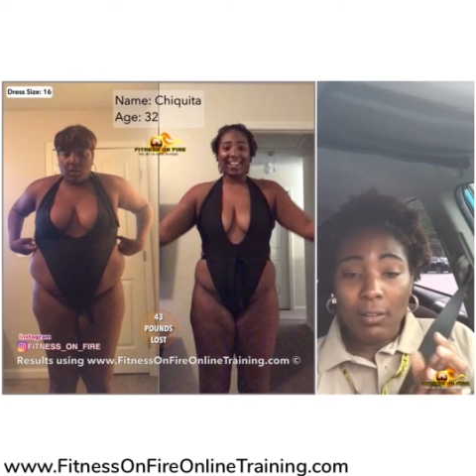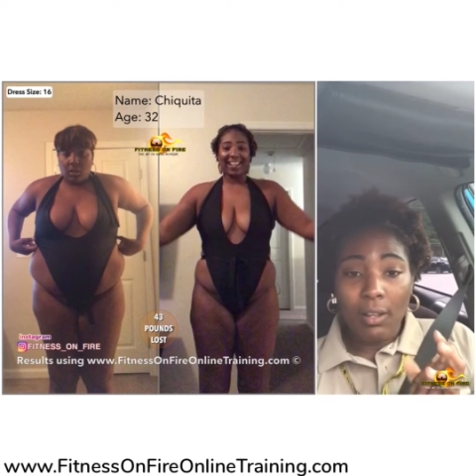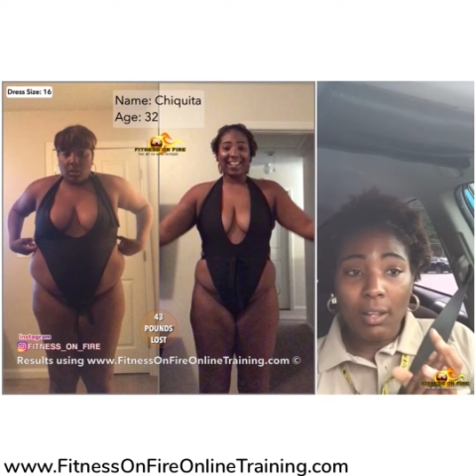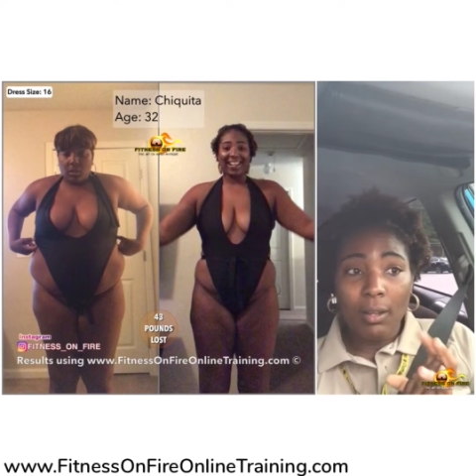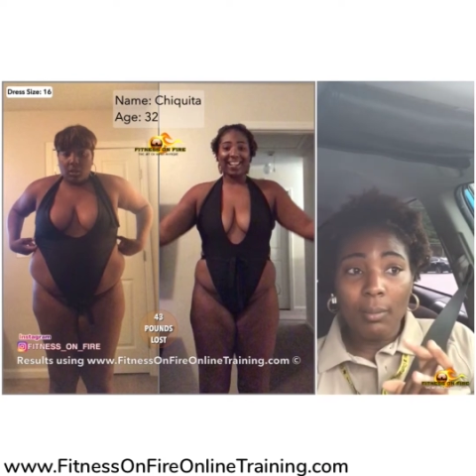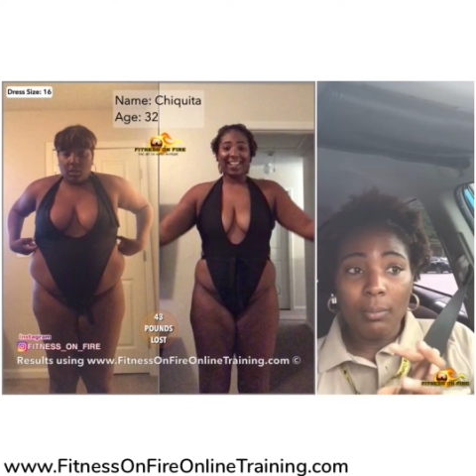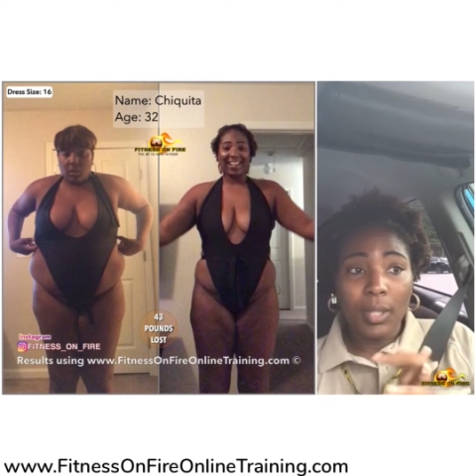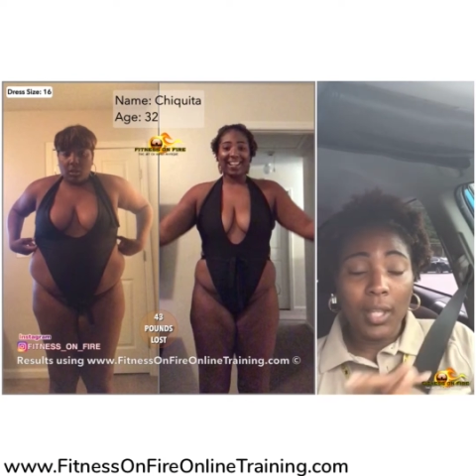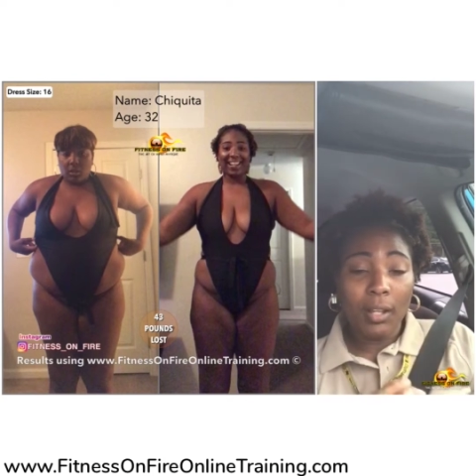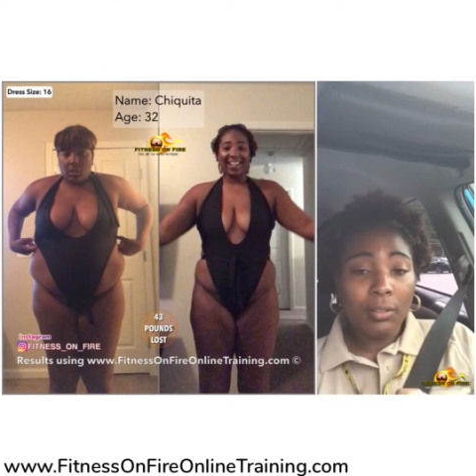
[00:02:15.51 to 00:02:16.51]
um,
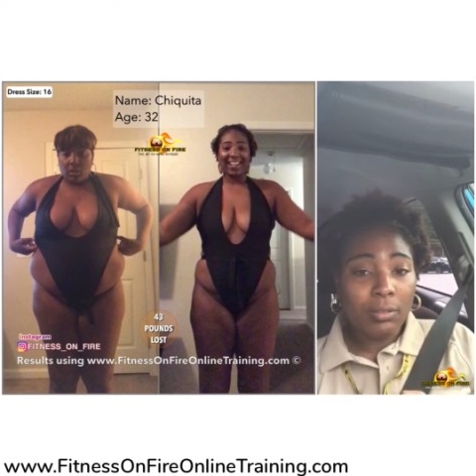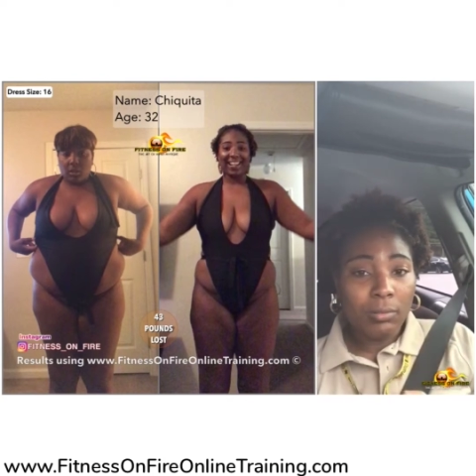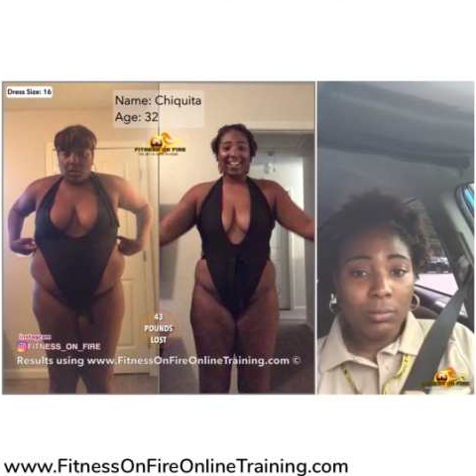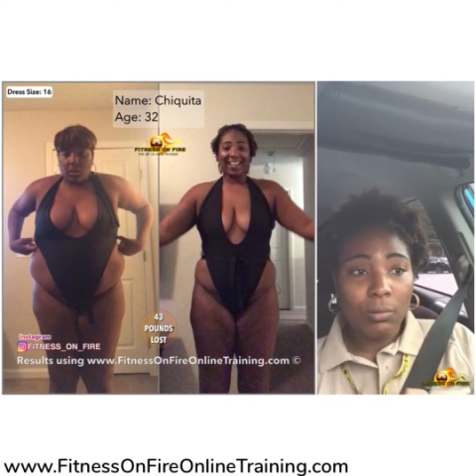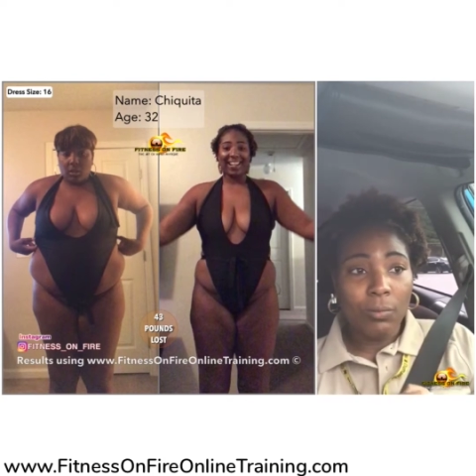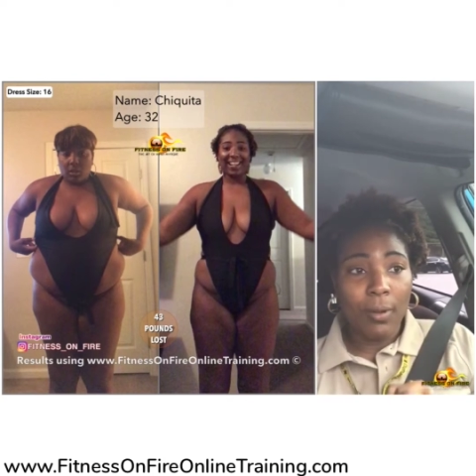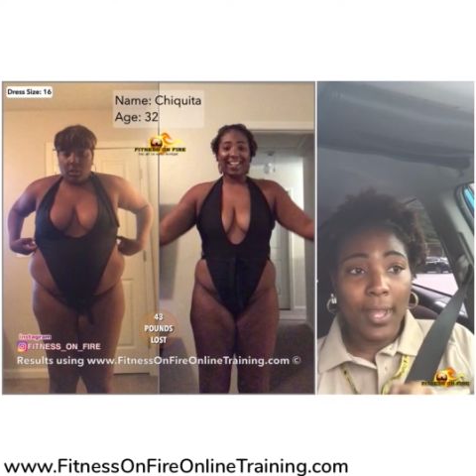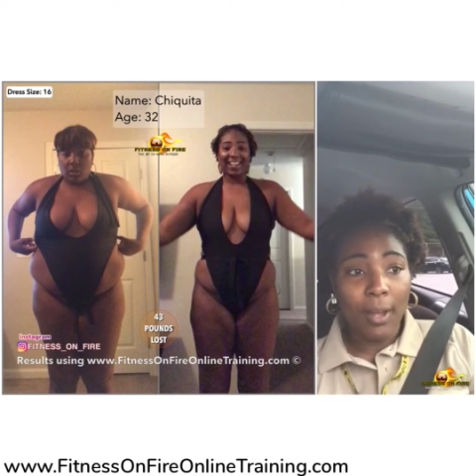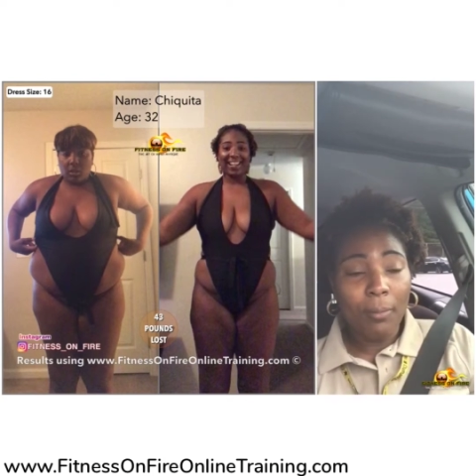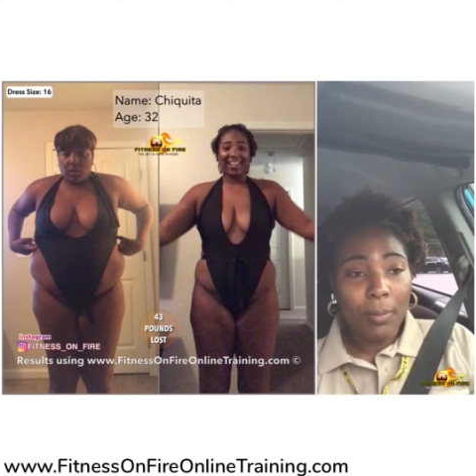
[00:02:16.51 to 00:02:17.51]
the health guru for
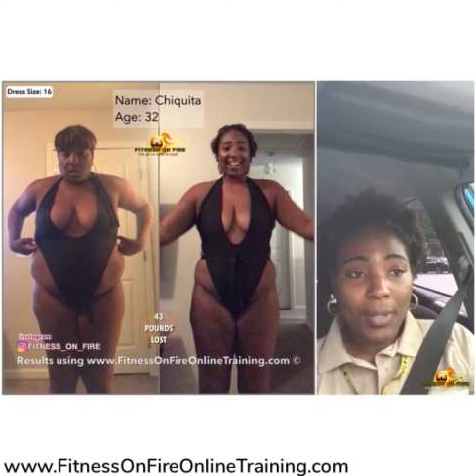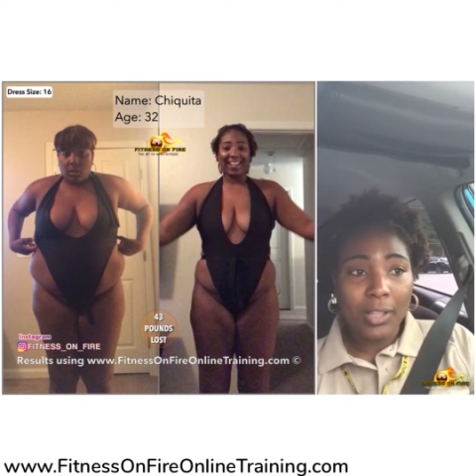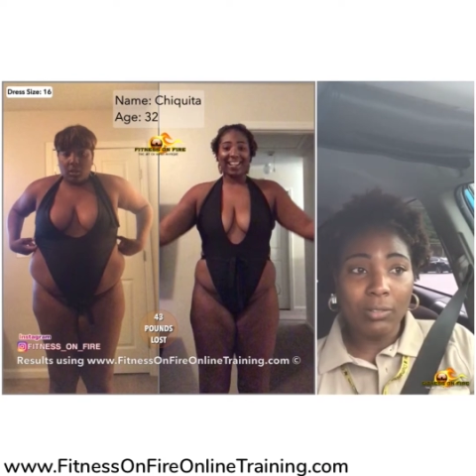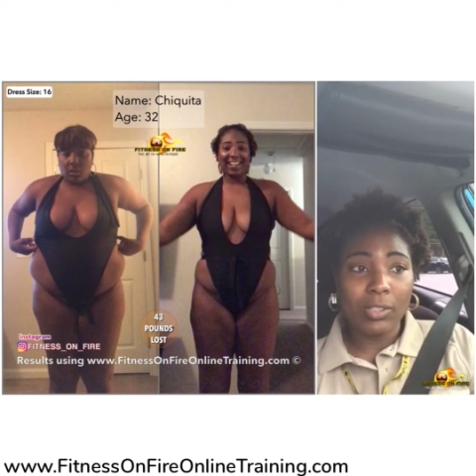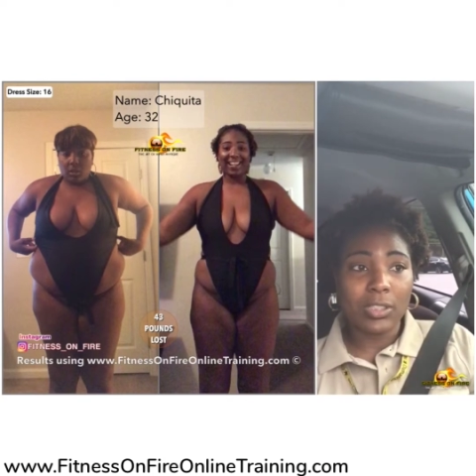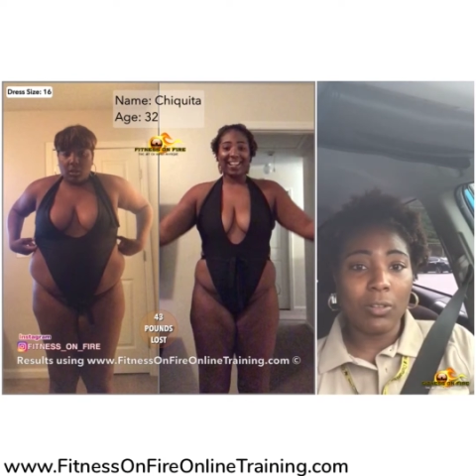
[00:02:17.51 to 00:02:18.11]
helping me through this